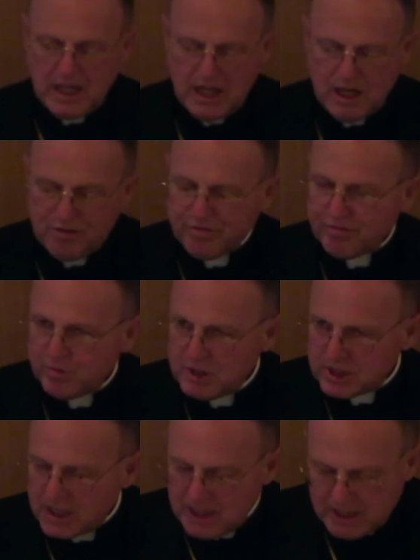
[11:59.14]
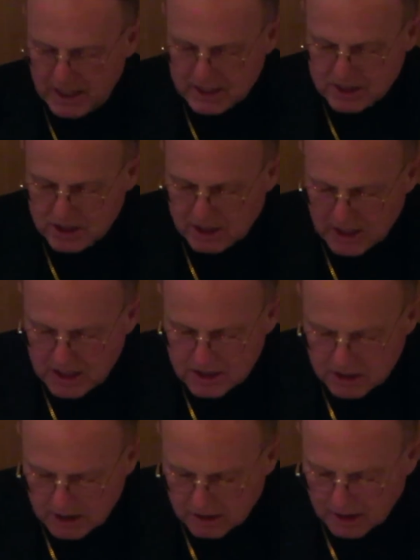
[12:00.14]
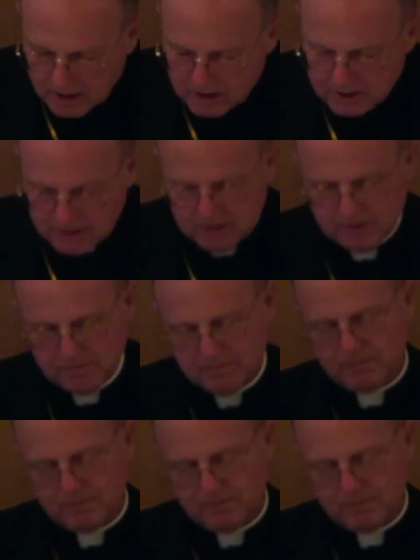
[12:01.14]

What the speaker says: If we say yes, it is Catholicism,